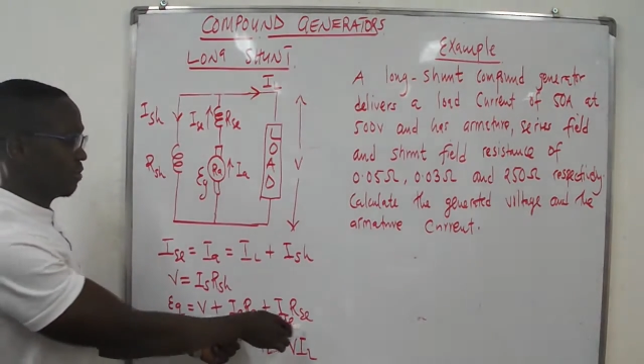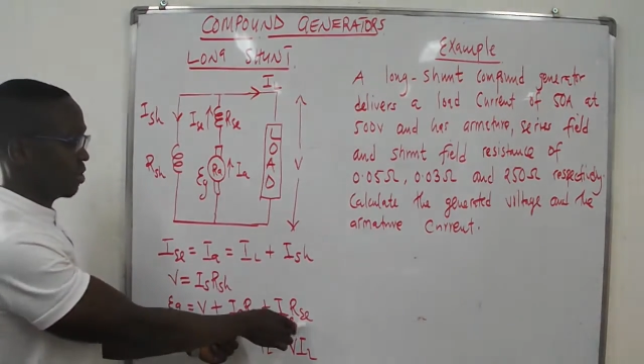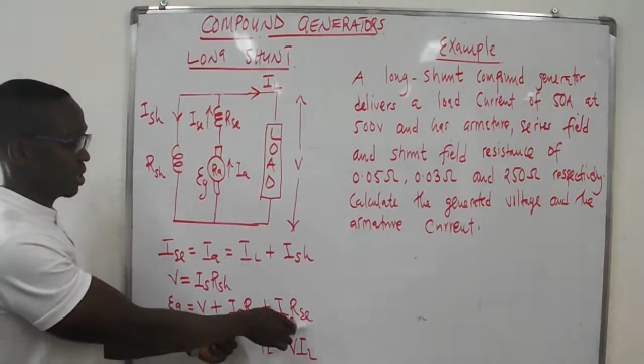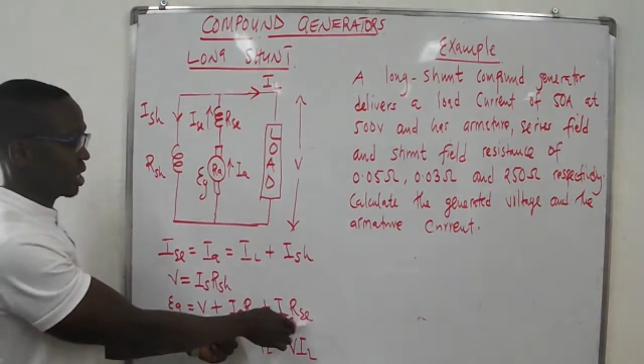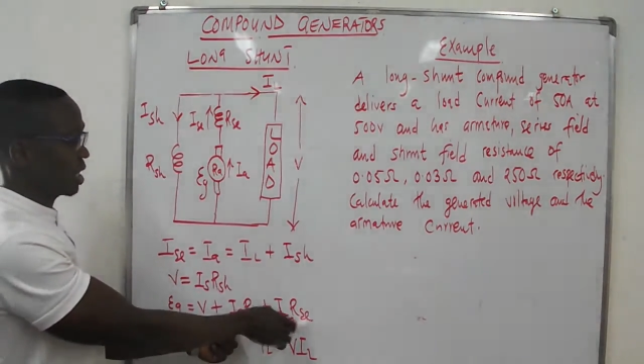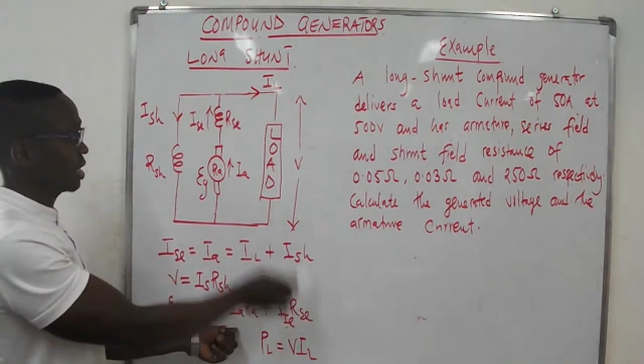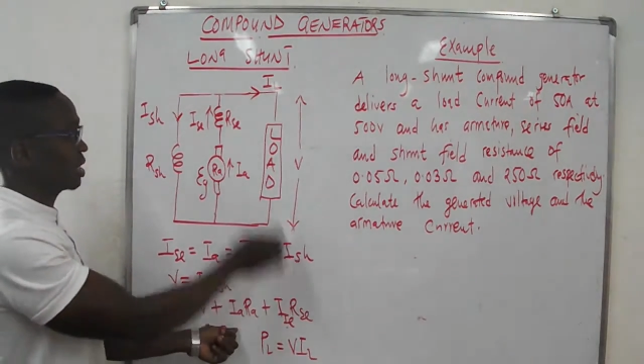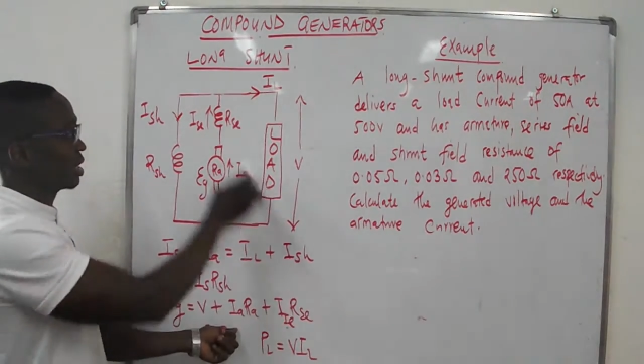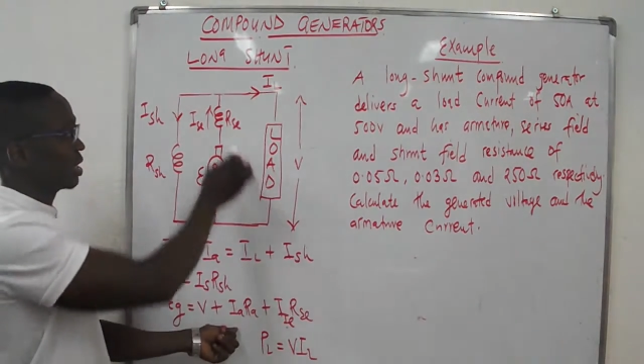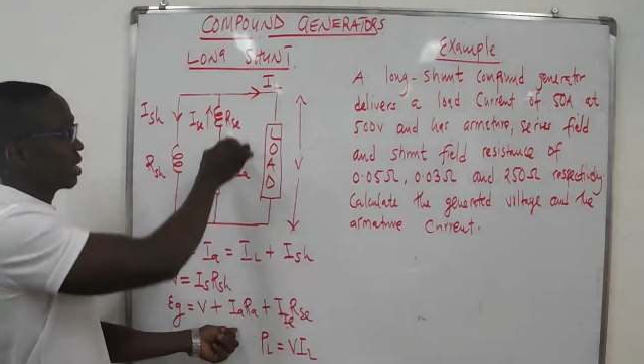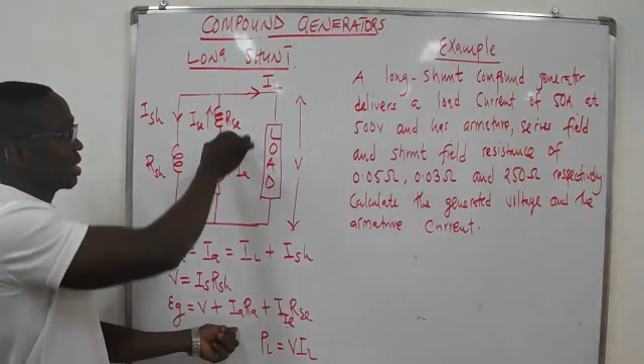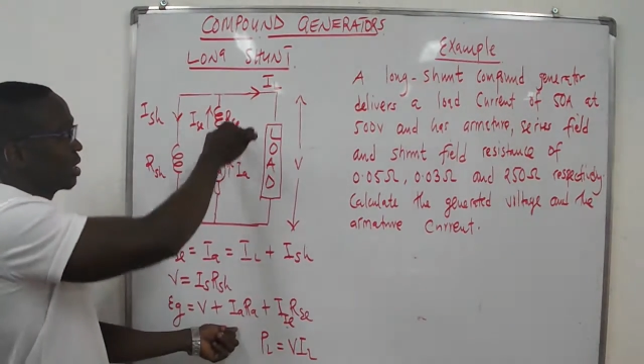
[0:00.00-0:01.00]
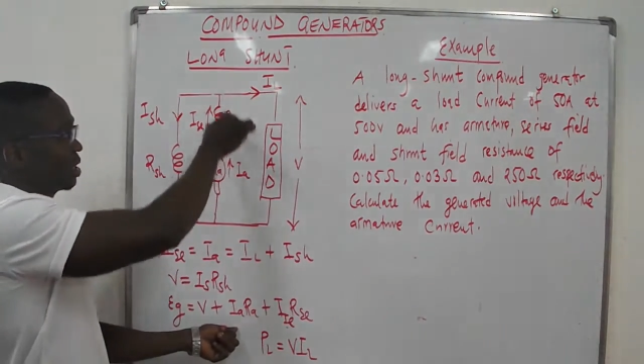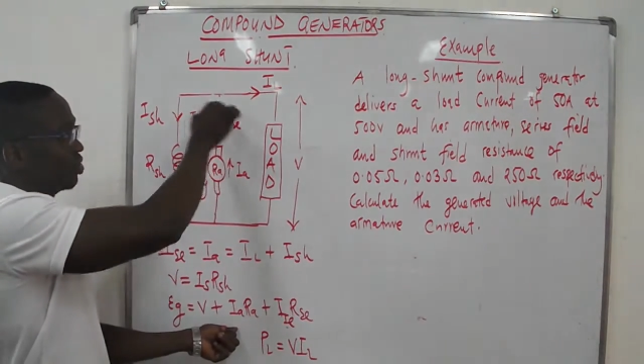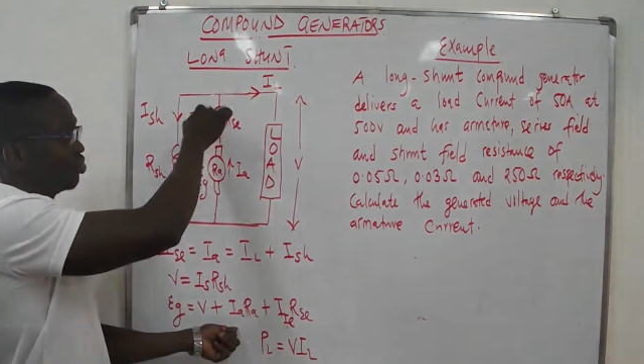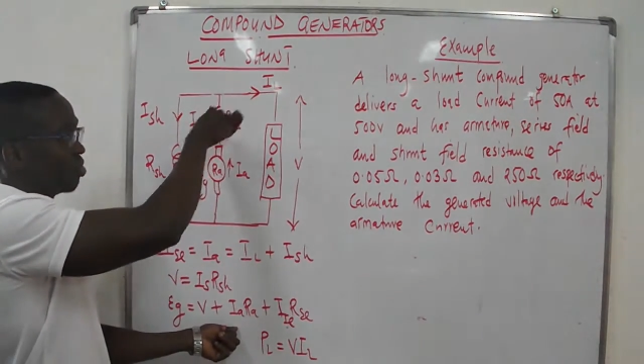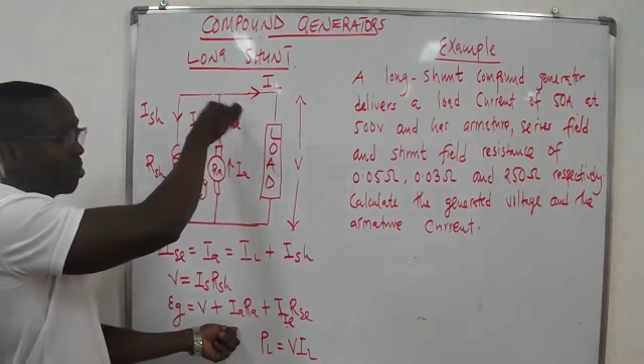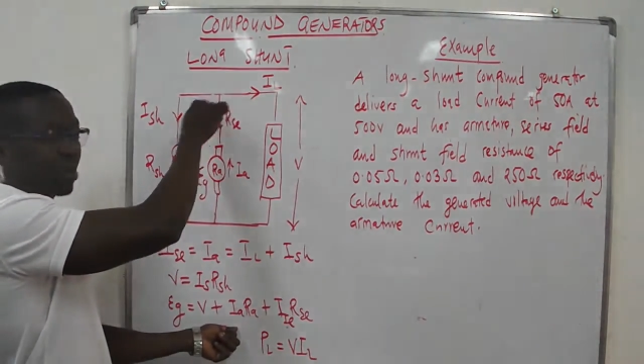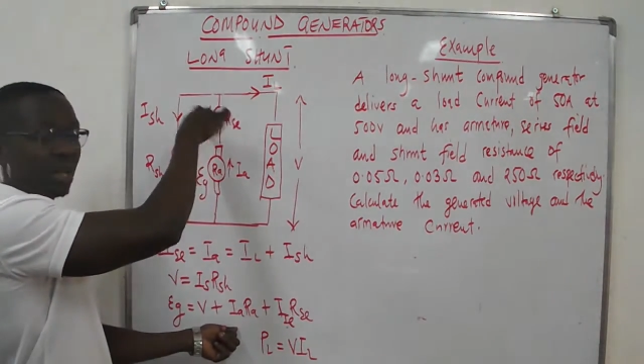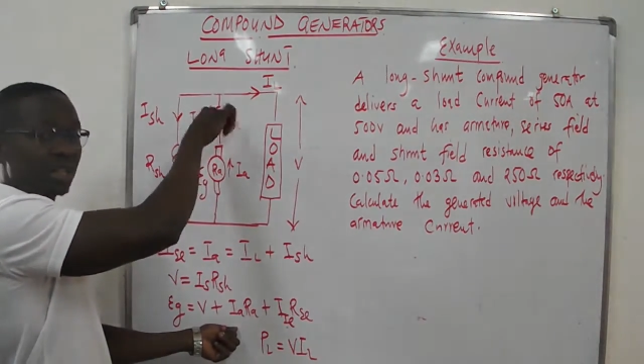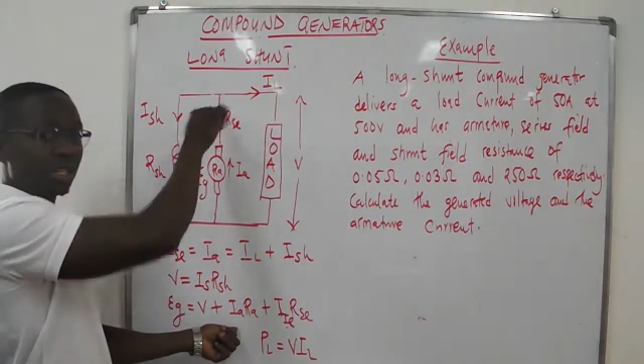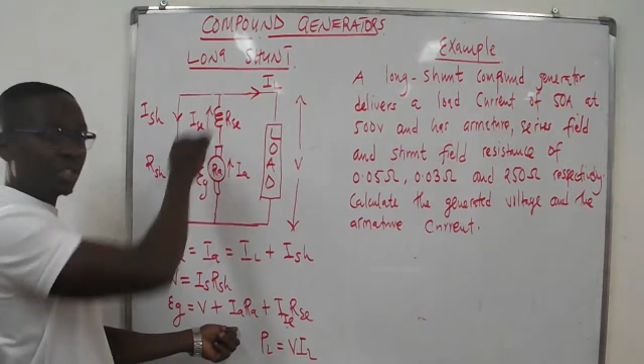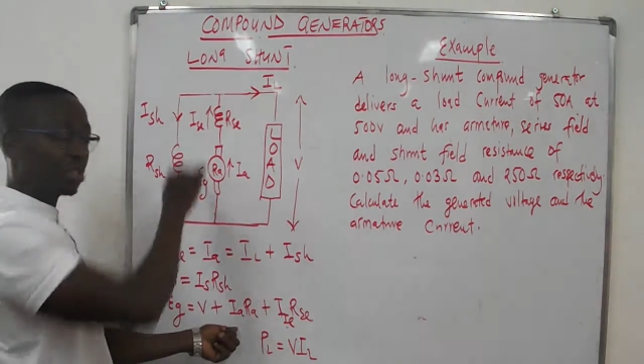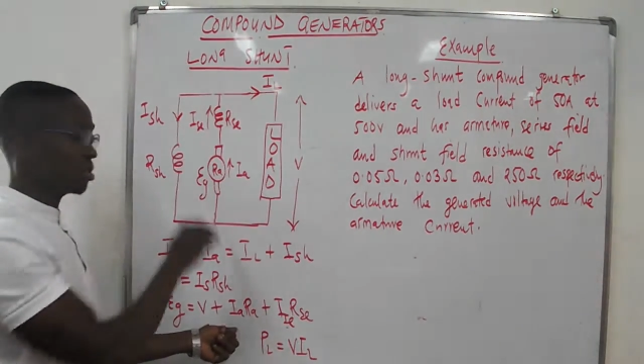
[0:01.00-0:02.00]
voltage drop at the
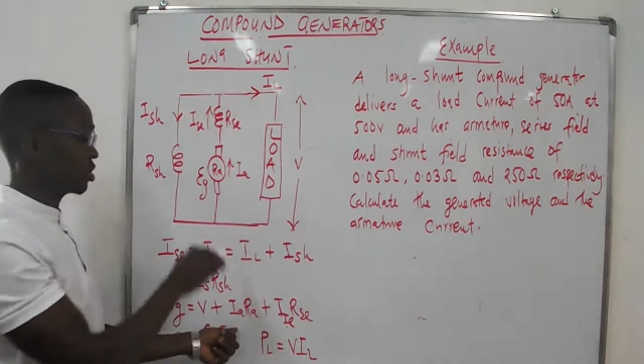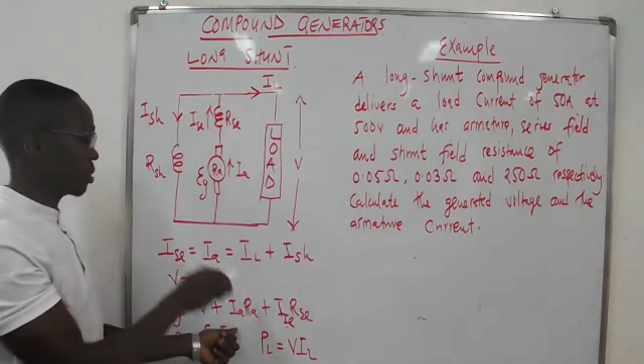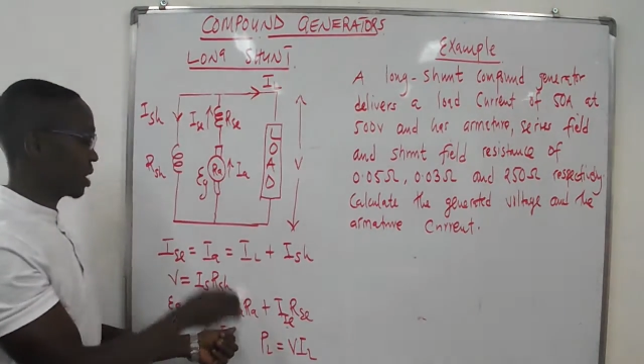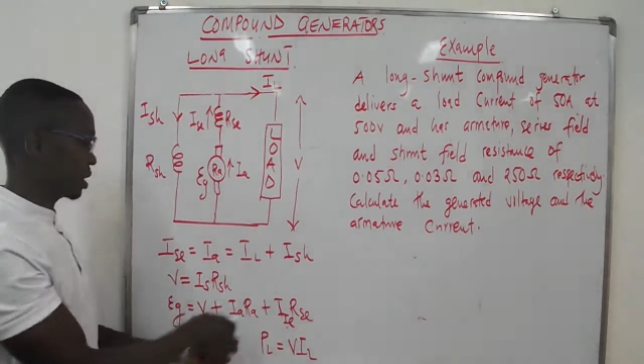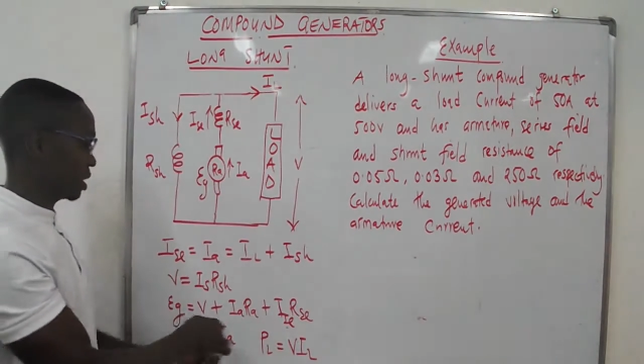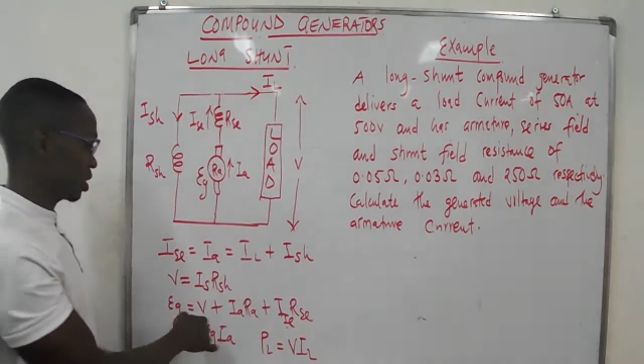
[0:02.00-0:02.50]
series winding.